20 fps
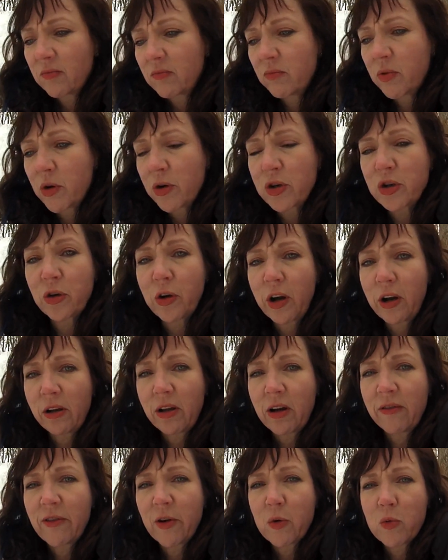portrayal
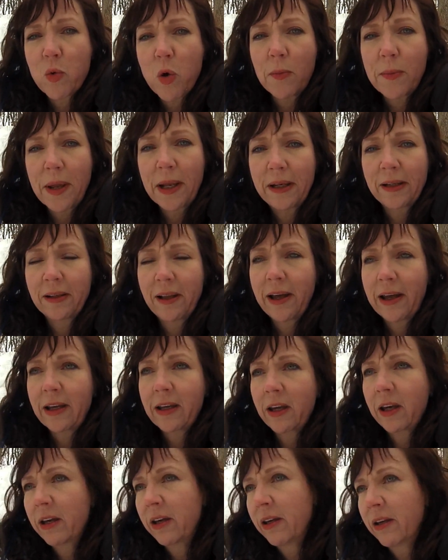of a woman,
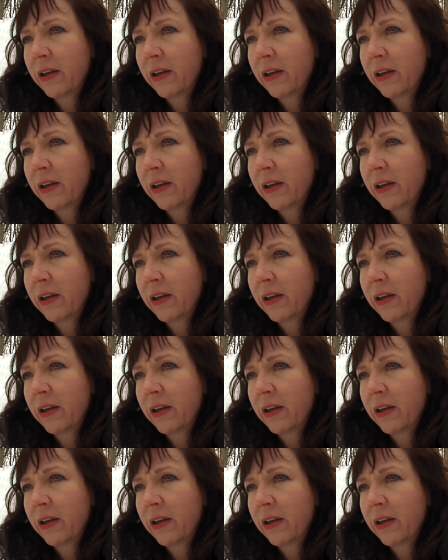like,